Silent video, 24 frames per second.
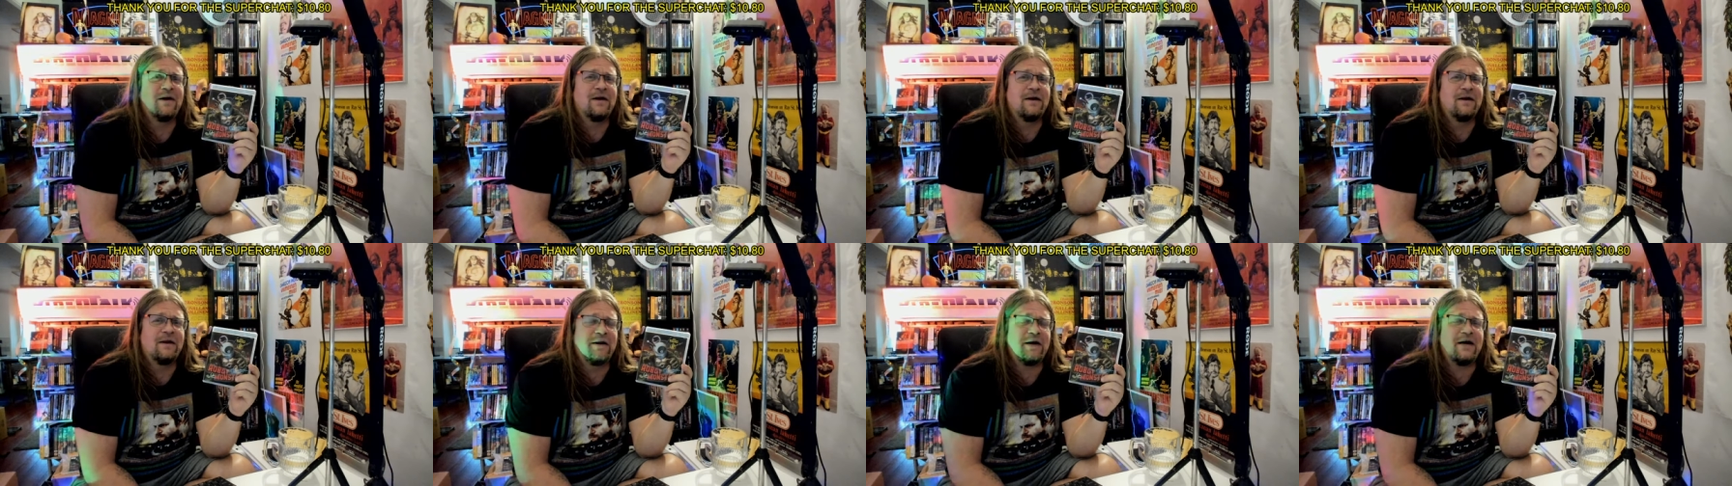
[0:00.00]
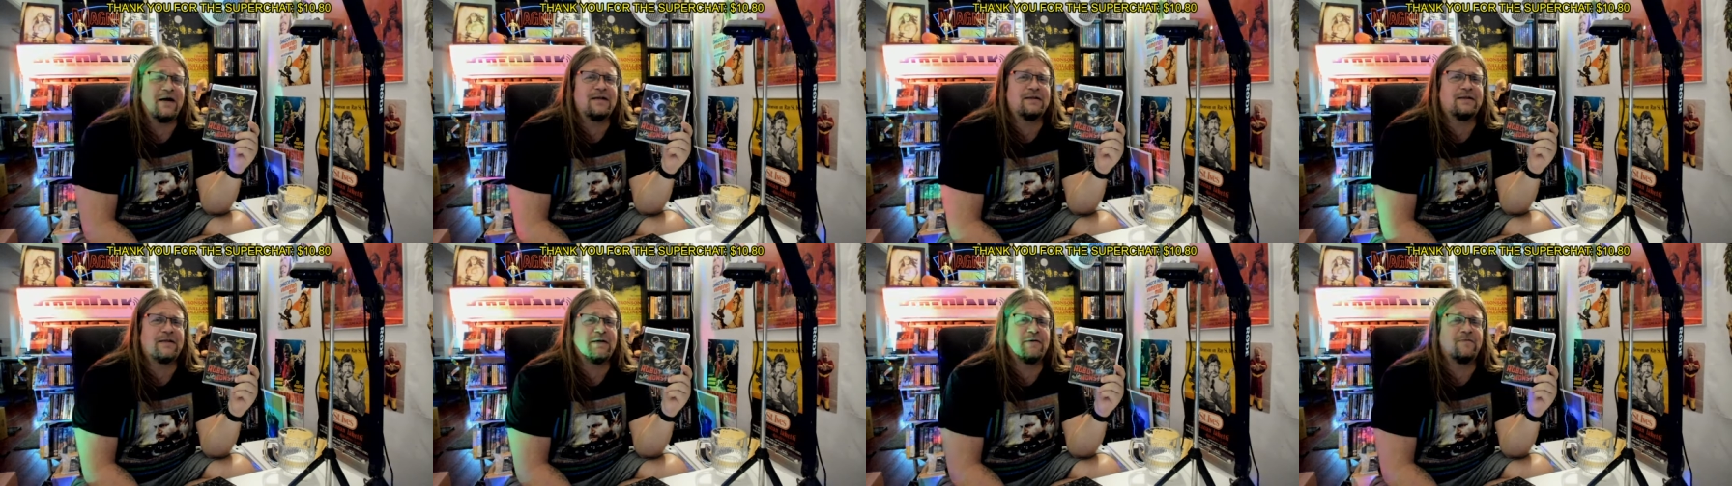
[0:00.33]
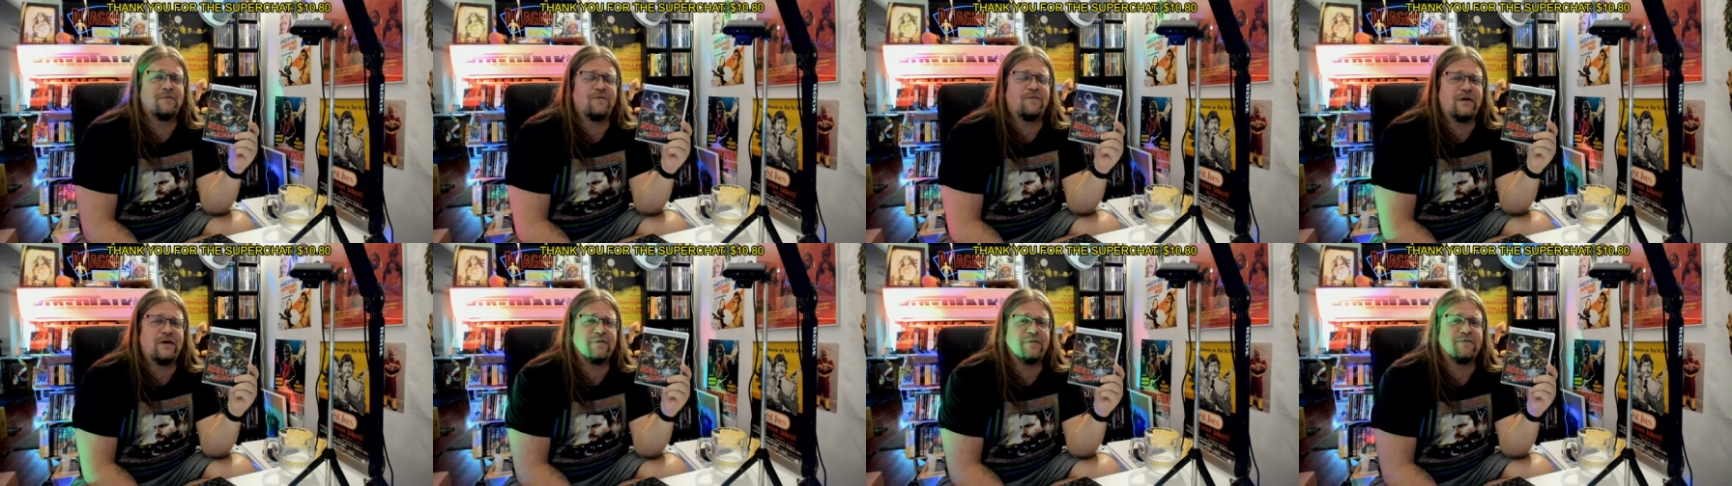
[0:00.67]

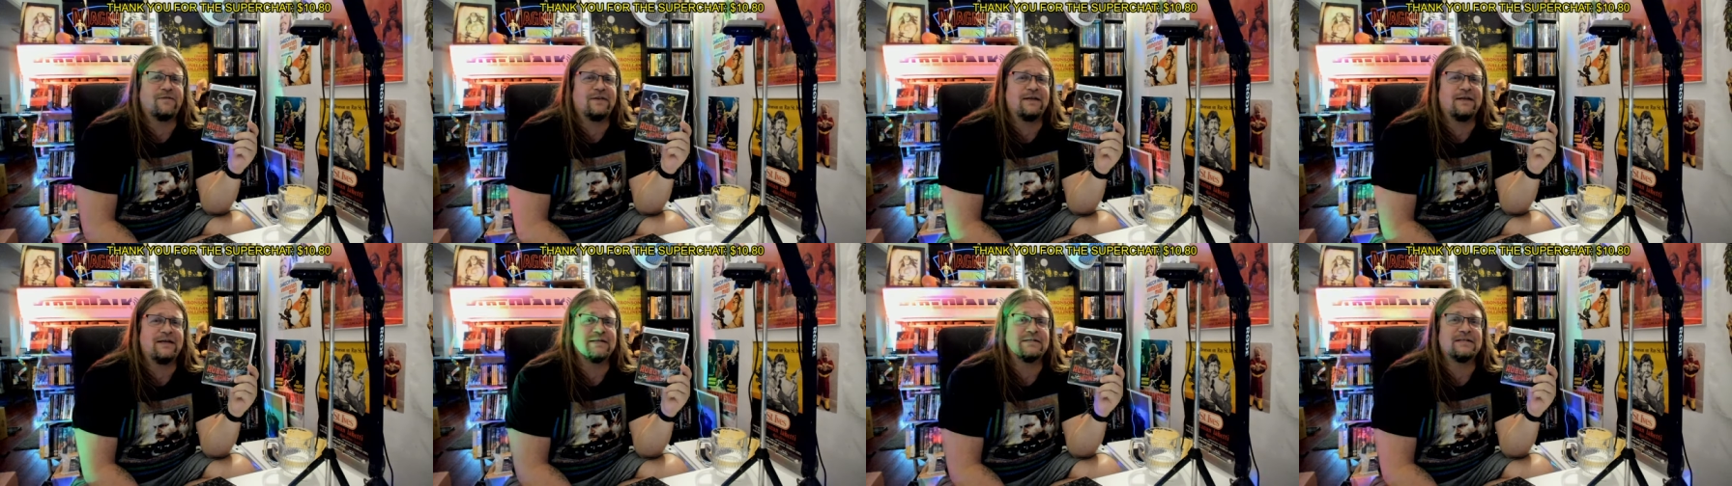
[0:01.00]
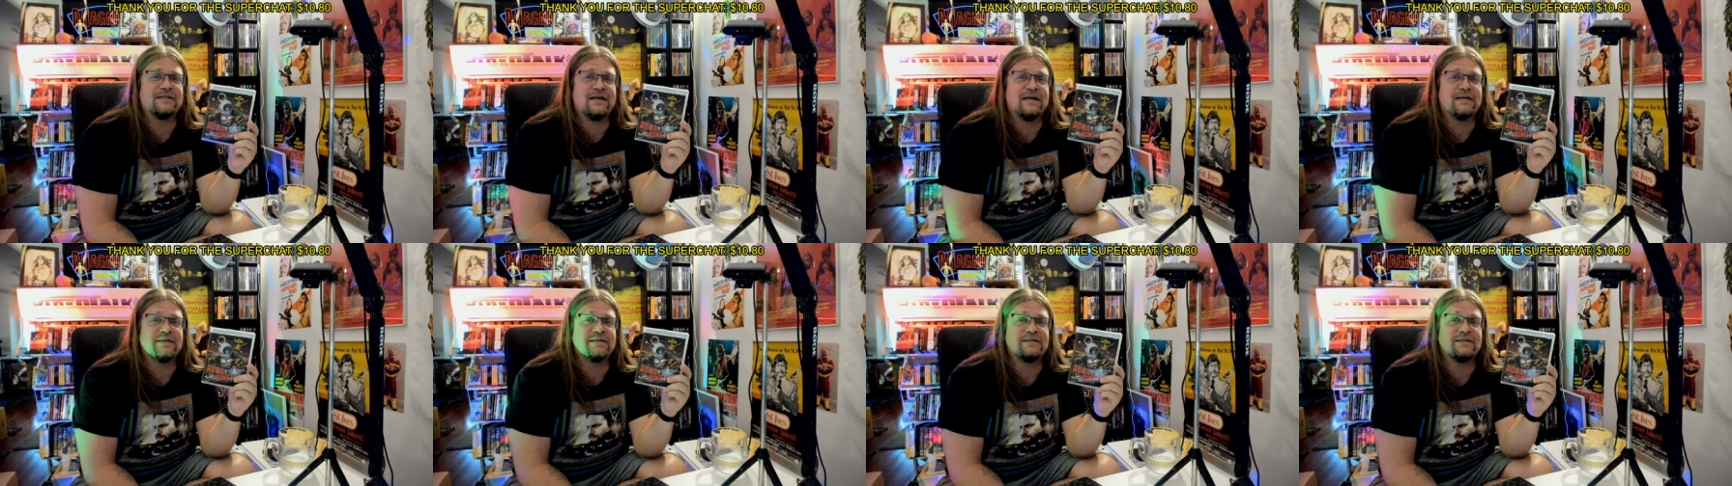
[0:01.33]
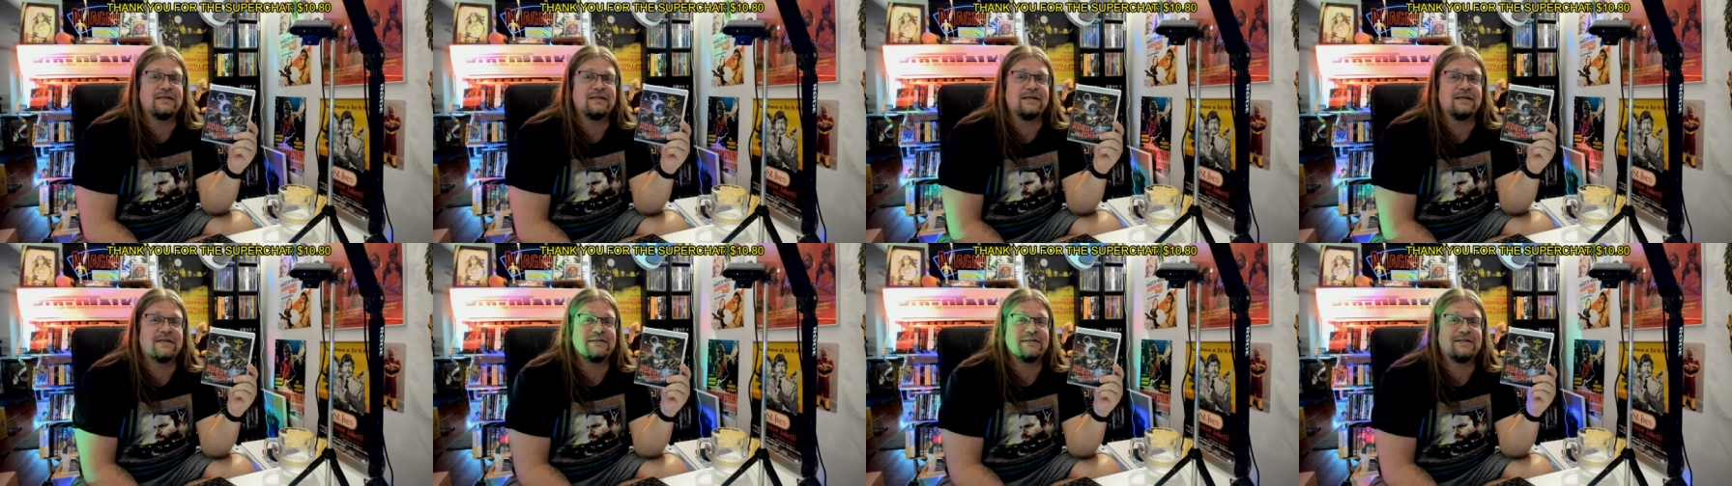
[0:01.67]
1950s and
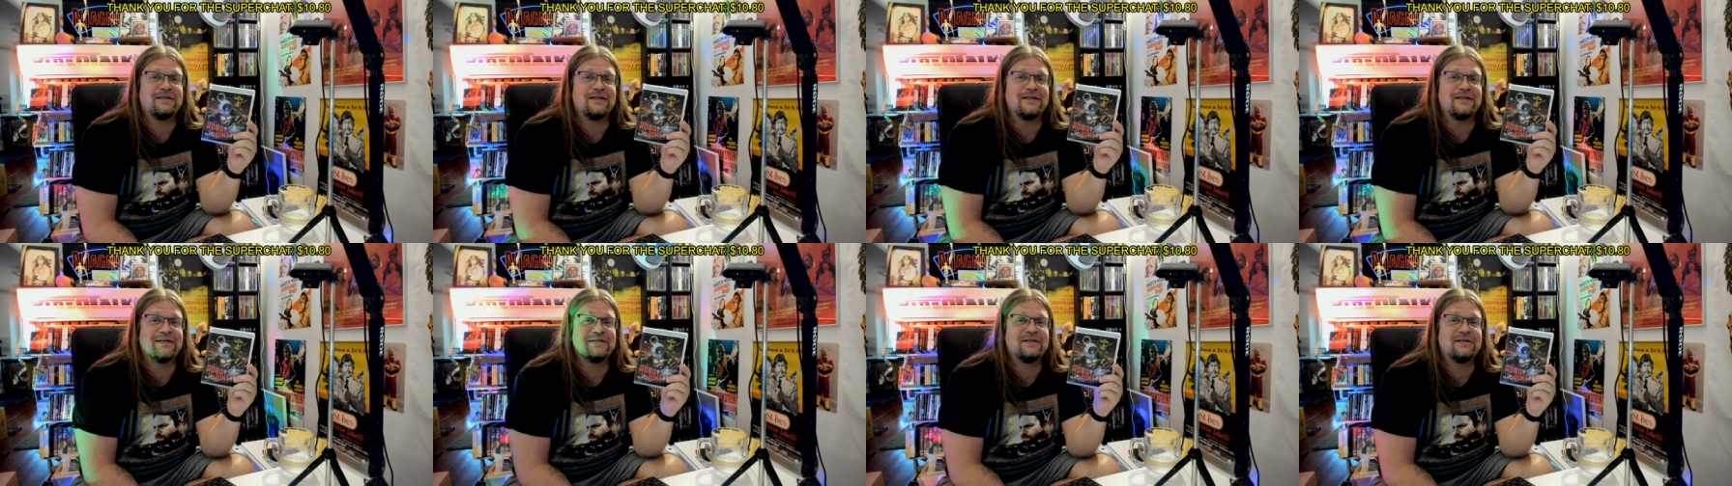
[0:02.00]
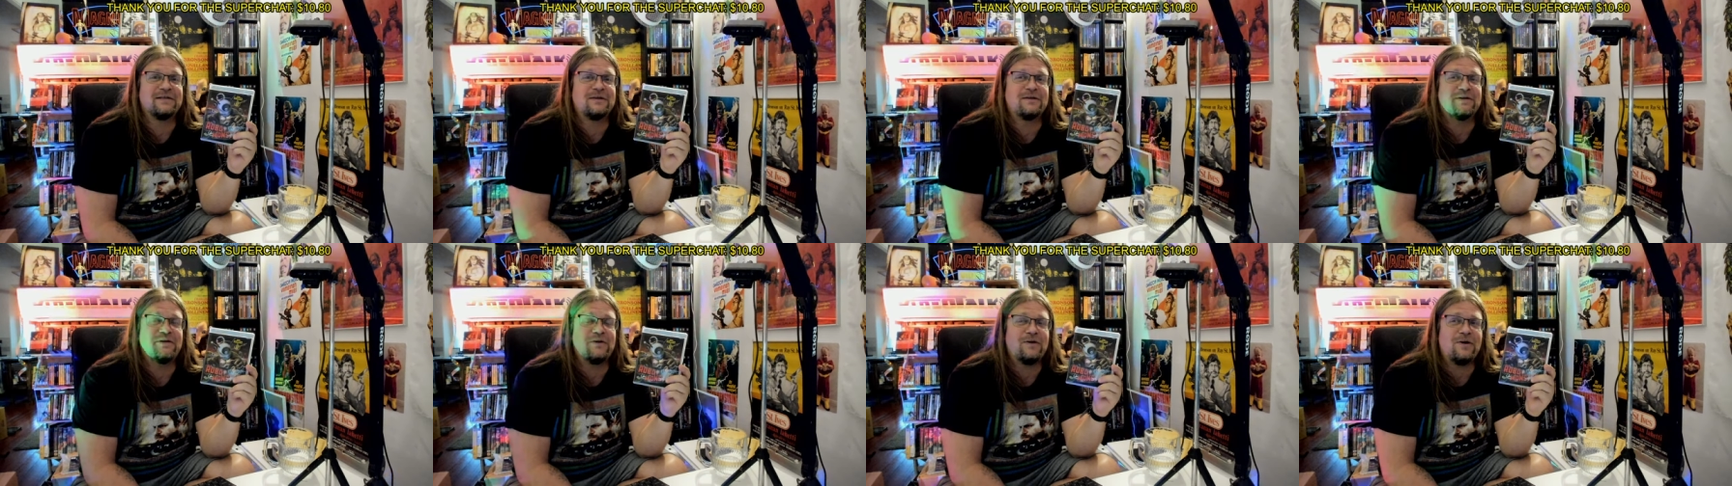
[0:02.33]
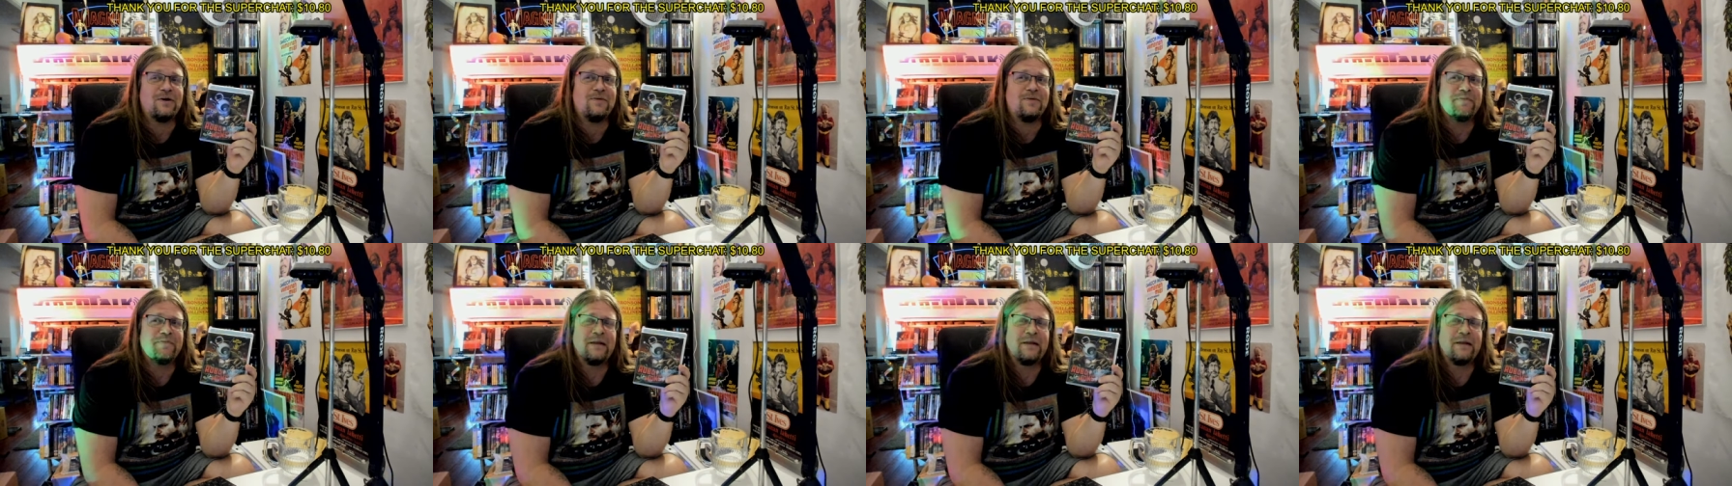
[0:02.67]
60s. You know,